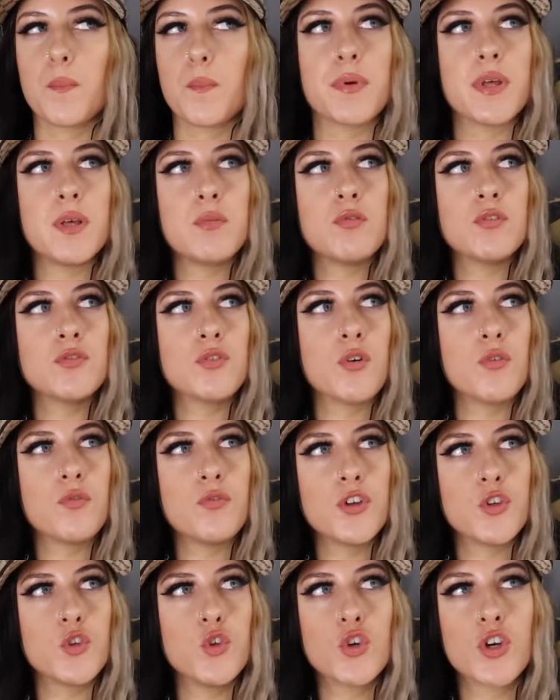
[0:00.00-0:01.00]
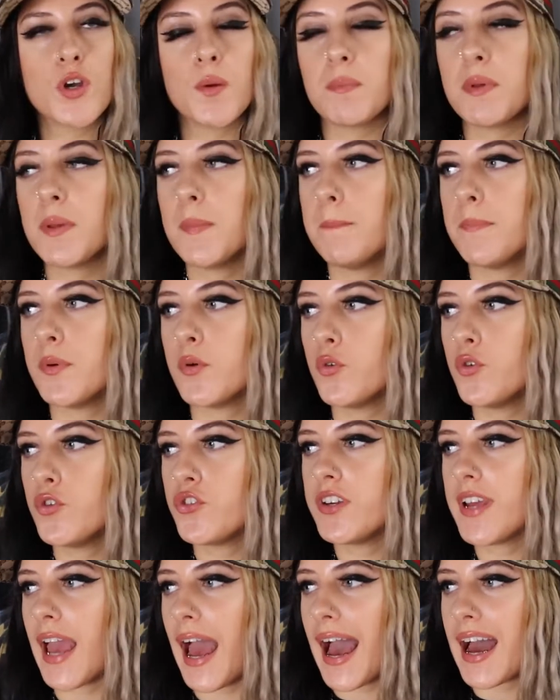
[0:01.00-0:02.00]
People don't think you can be
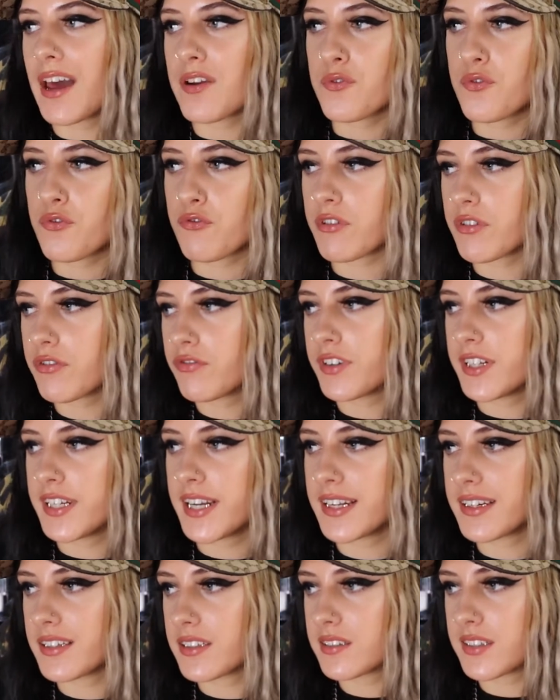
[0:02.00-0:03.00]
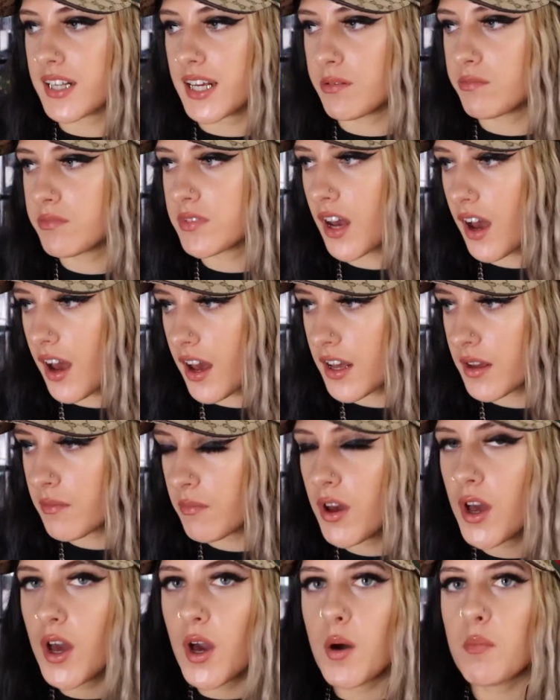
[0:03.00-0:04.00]
bougie and thrifty at the same time.
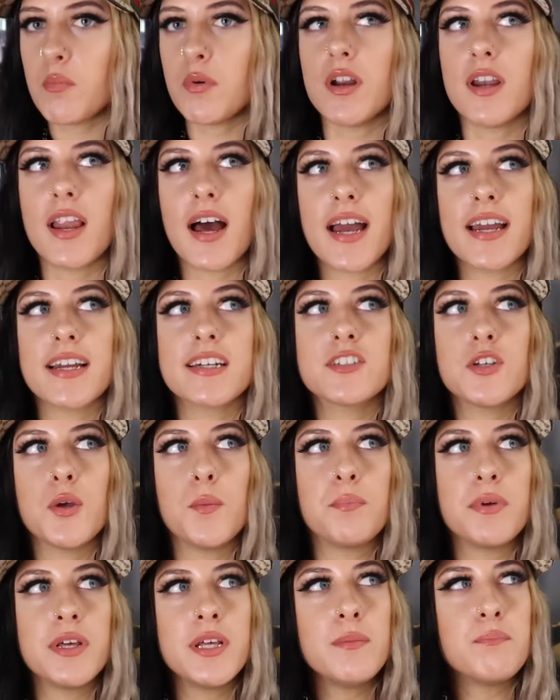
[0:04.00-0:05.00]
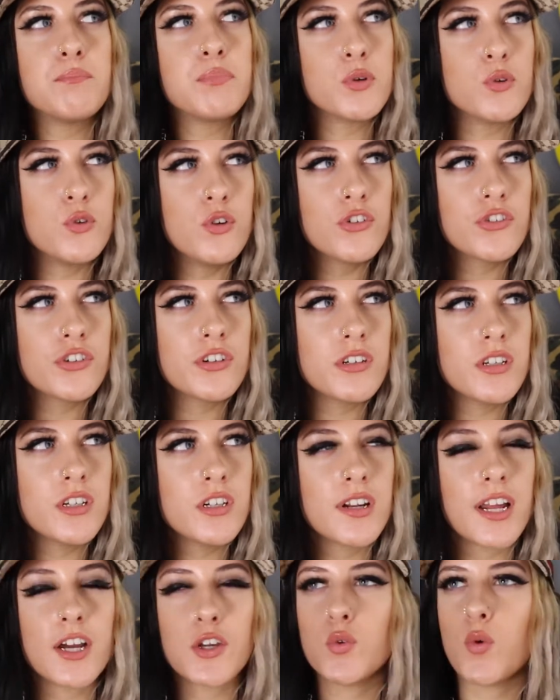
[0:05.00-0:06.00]
But like to be bougie,
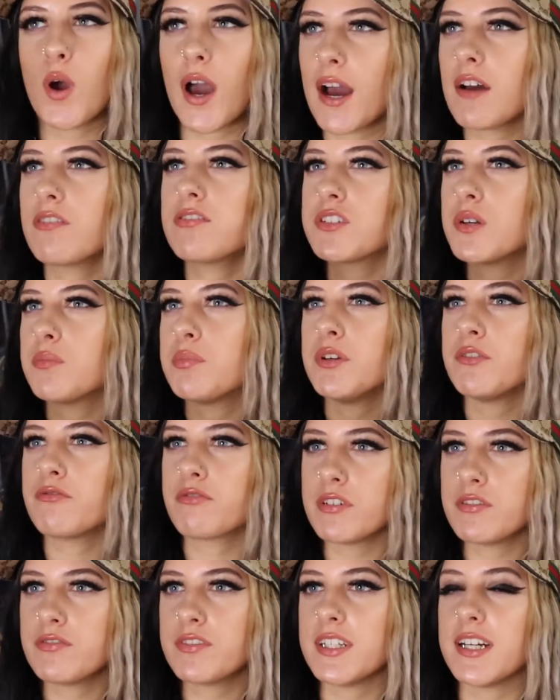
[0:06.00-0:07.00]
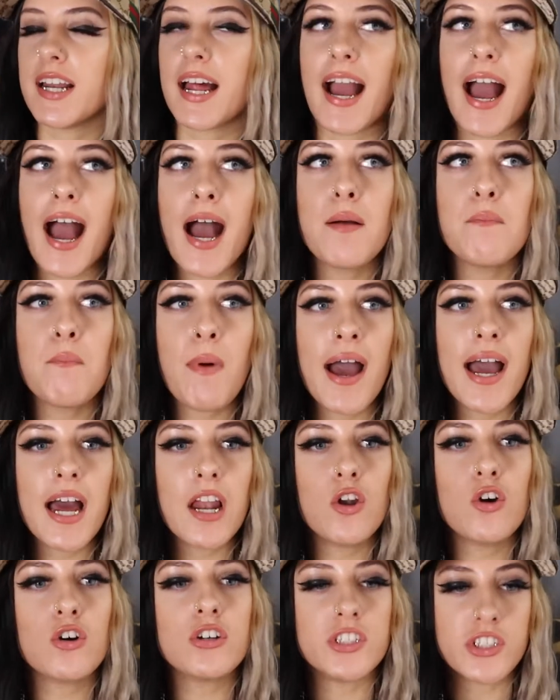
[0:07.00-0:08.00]
like you have to be thrifty. Like I buy
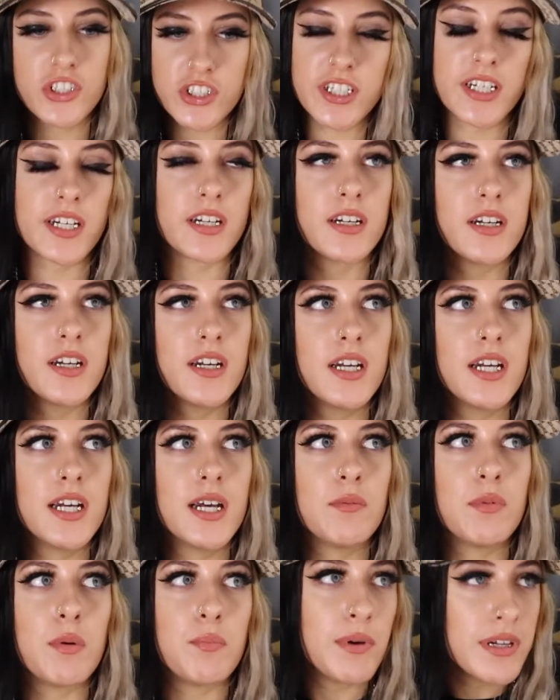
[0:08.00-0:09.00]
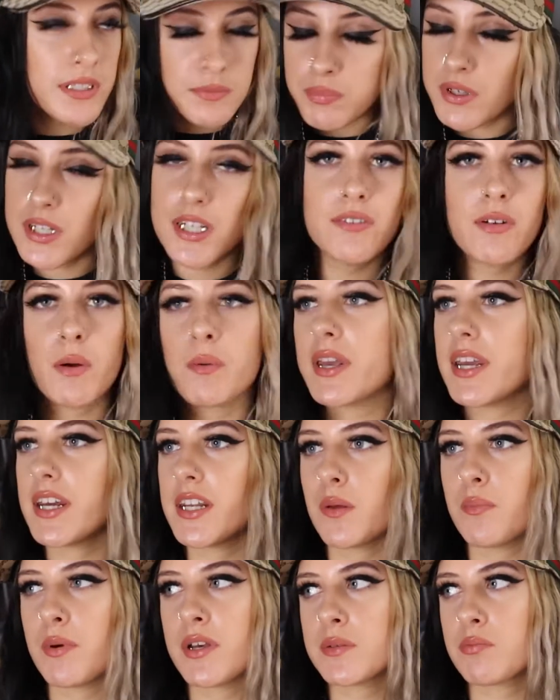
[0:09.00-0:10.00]
a lot of shit, but best believe I'm getting
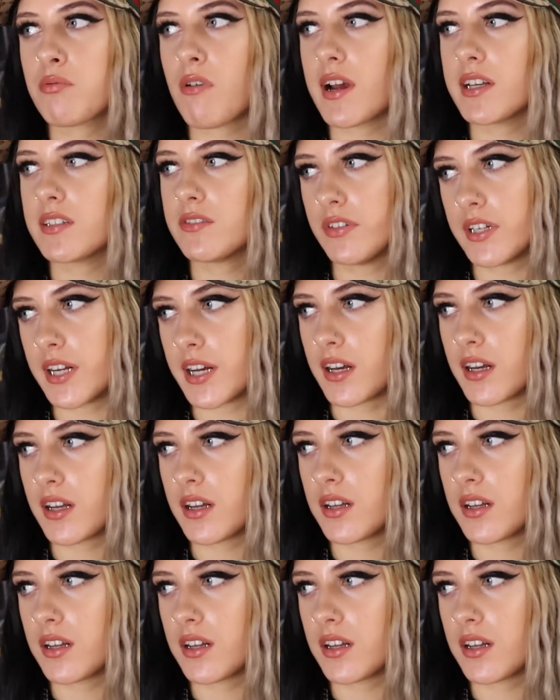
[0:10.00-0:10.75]
the best price for that.